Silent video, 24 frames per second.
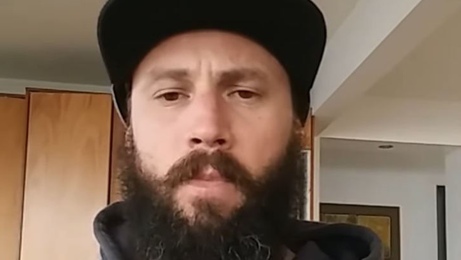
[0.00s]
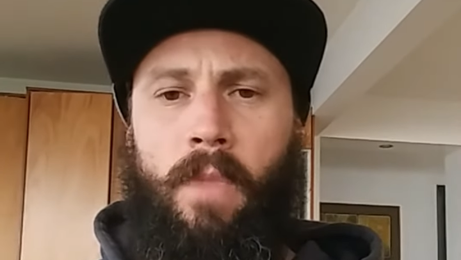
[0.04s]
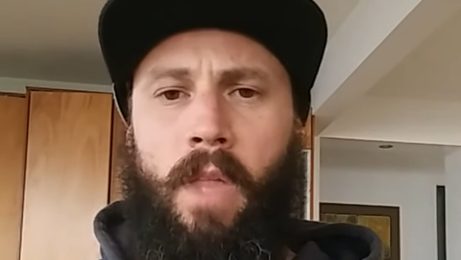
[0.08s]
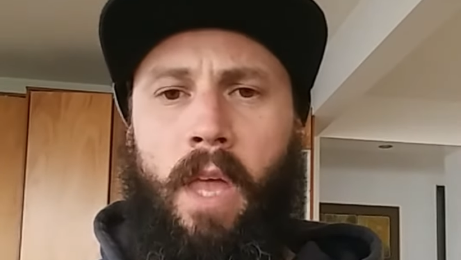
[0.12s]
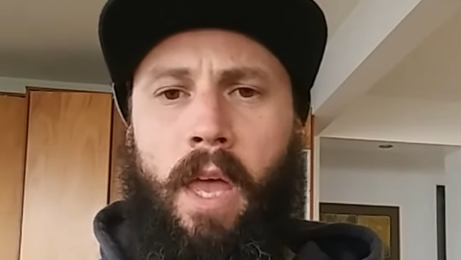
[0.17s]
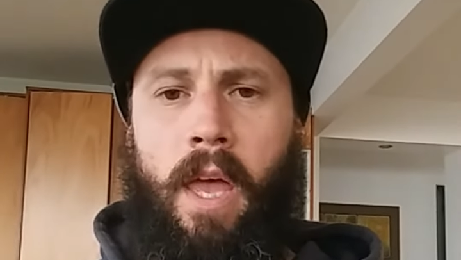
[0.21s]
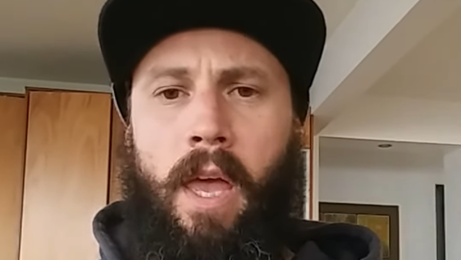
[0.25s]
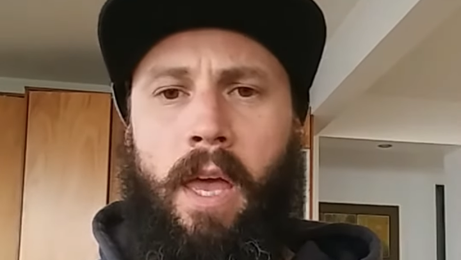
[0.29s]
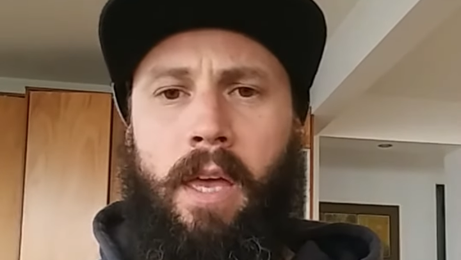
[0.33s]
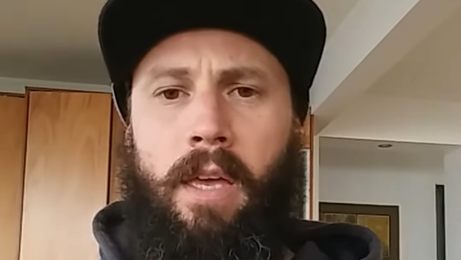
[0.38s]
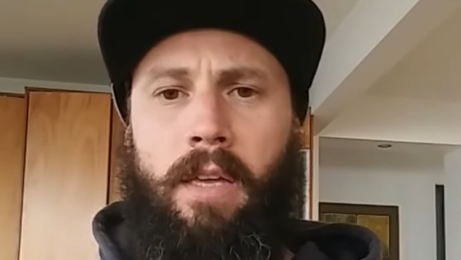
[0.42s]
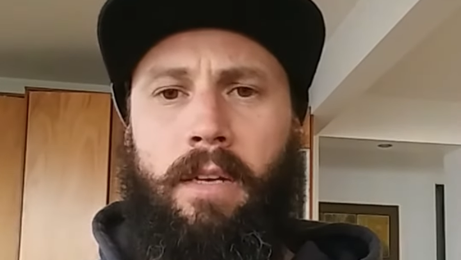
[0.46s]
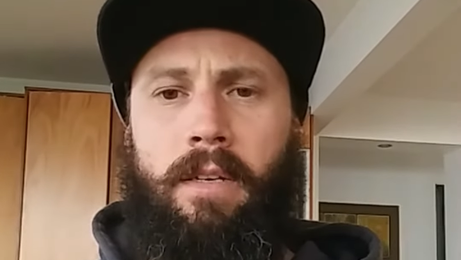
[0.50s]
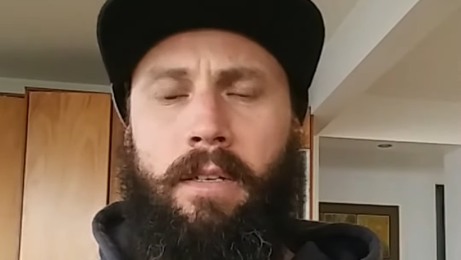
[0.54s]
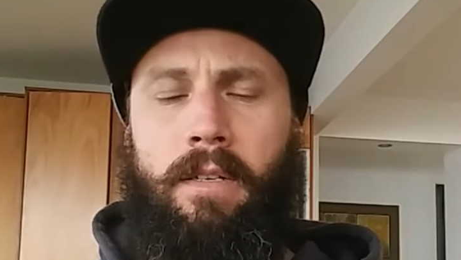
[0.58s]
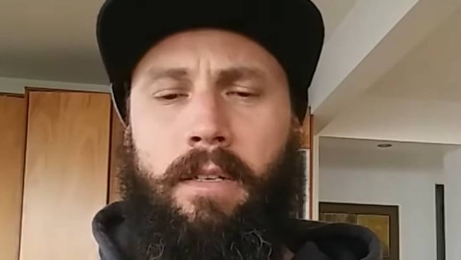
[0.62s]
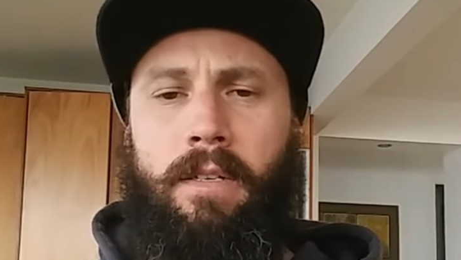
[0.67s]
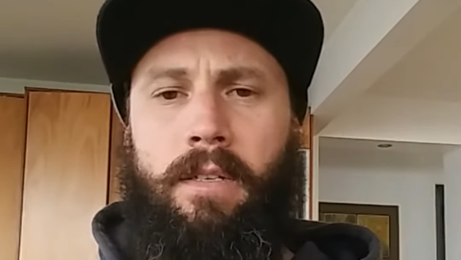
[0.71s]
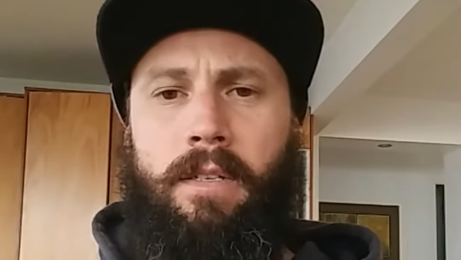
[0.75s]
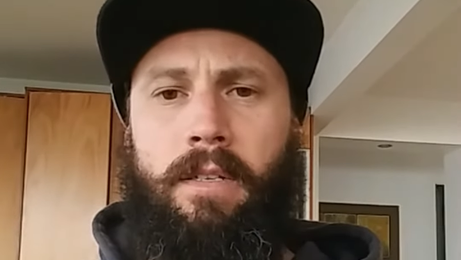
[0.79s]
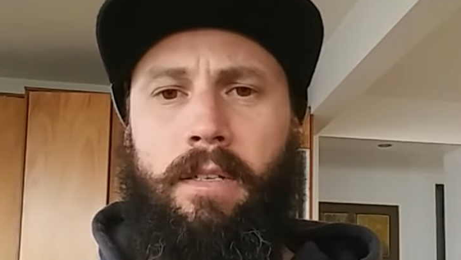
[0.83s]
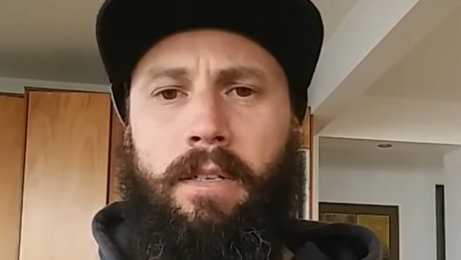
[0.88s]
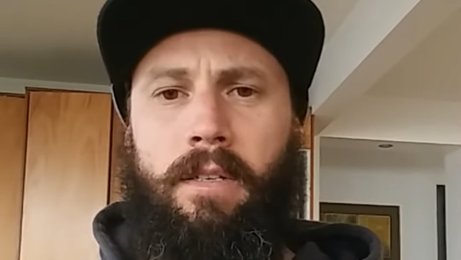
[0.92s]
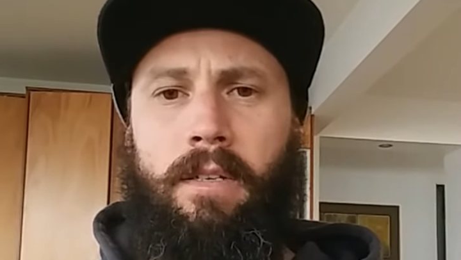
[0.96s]

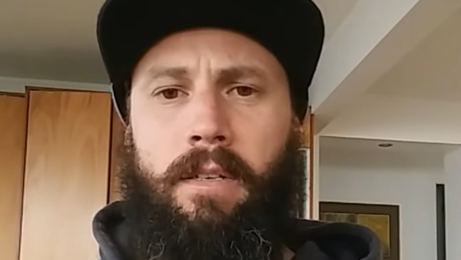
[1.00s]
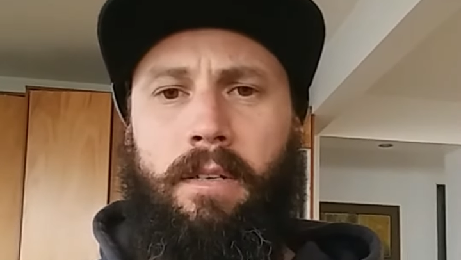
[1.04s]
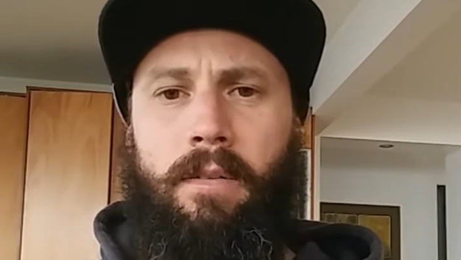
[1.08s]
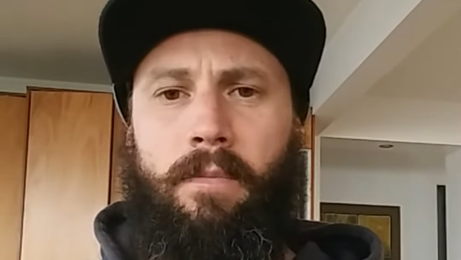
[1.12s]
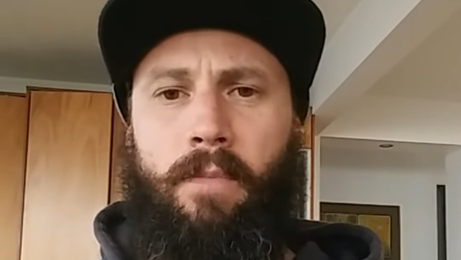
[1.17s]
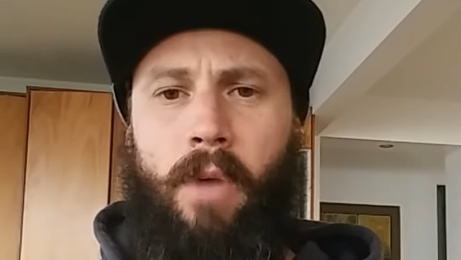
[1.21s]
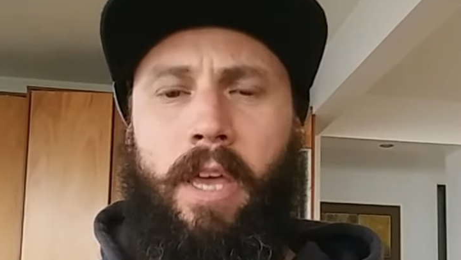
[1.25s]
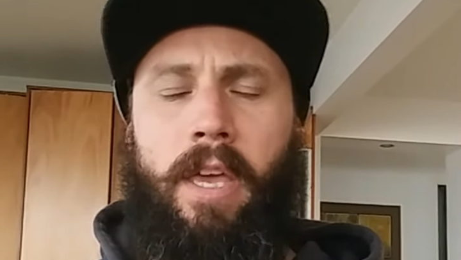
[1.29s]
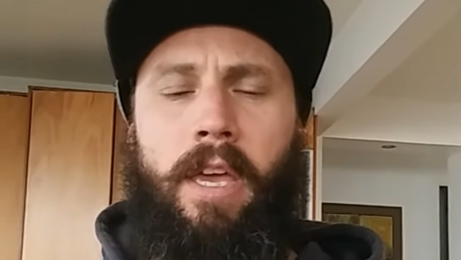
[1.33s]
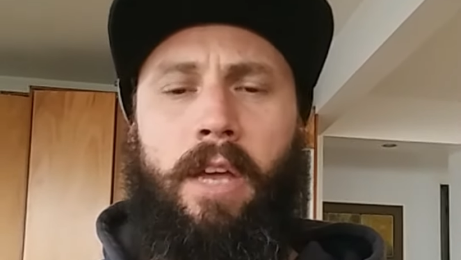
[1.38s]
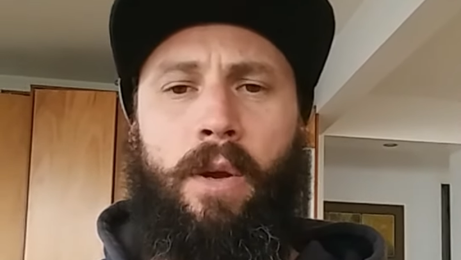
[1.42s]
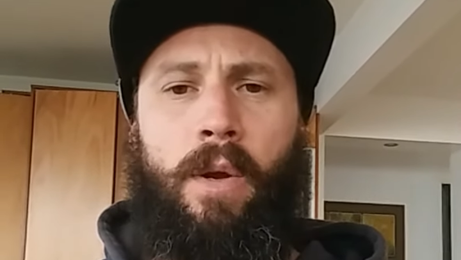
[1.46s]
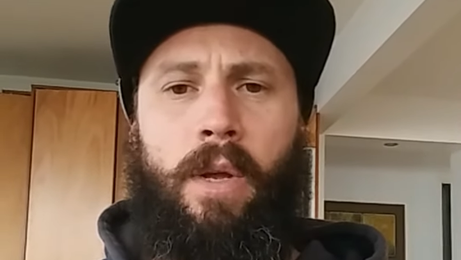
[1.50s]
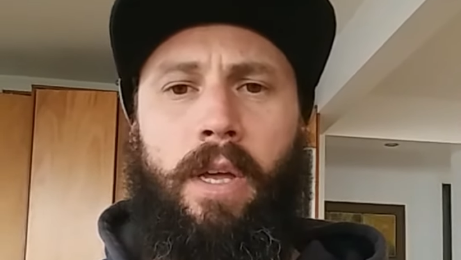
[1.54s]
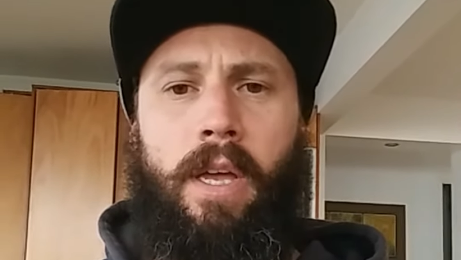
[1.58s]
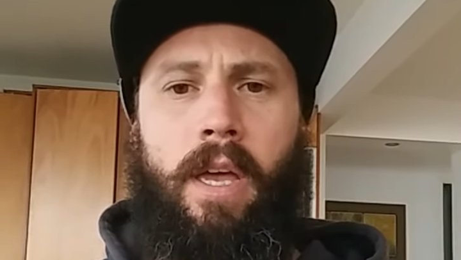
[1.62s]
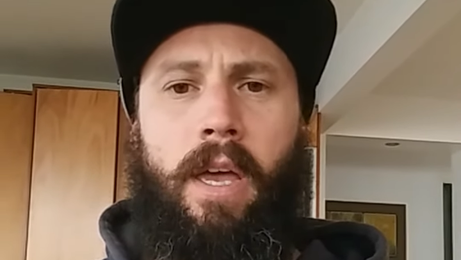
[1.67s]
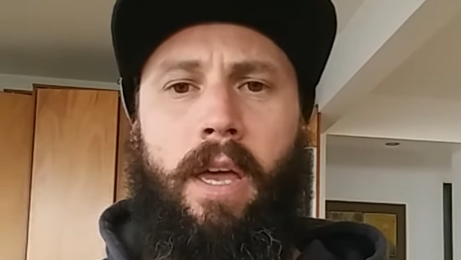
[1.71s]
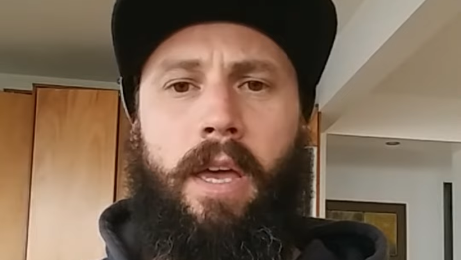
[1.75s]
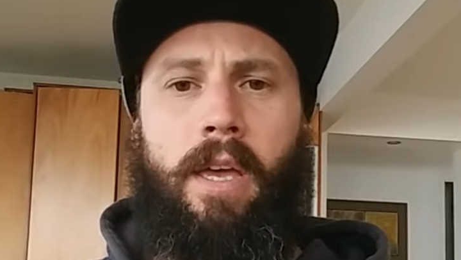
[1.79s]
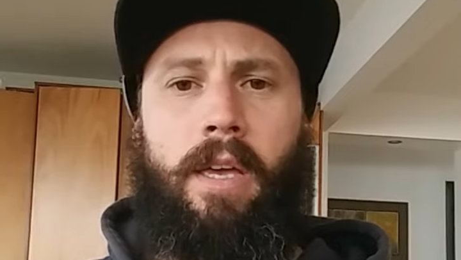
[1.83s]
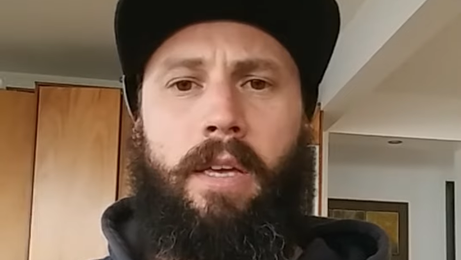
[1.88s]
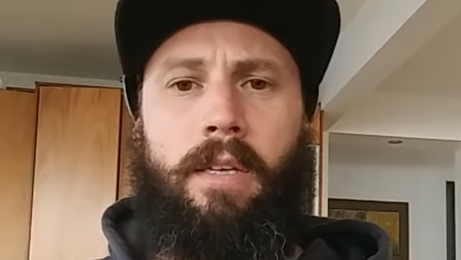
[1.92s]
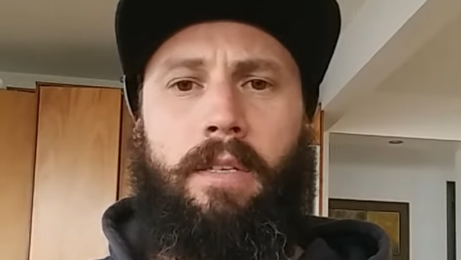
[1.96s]
and my
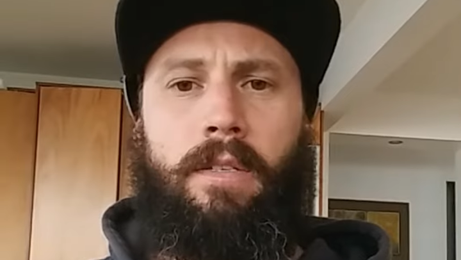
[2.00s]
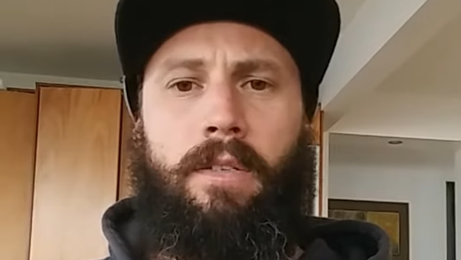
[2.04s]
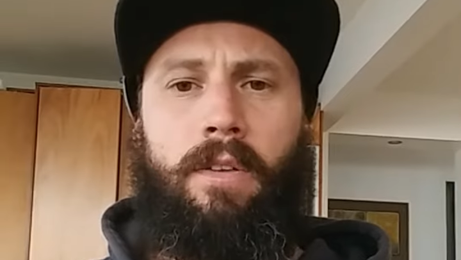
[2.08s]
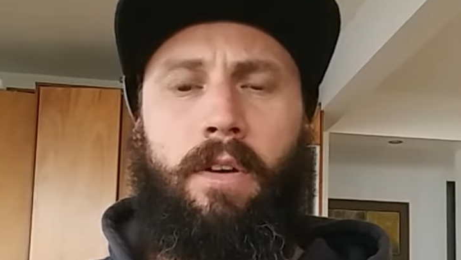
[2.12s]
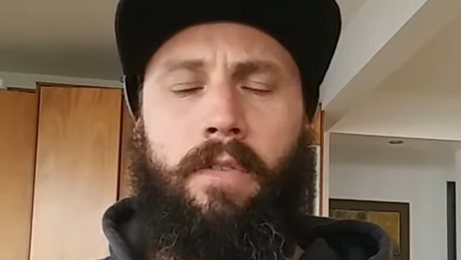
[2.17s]
area has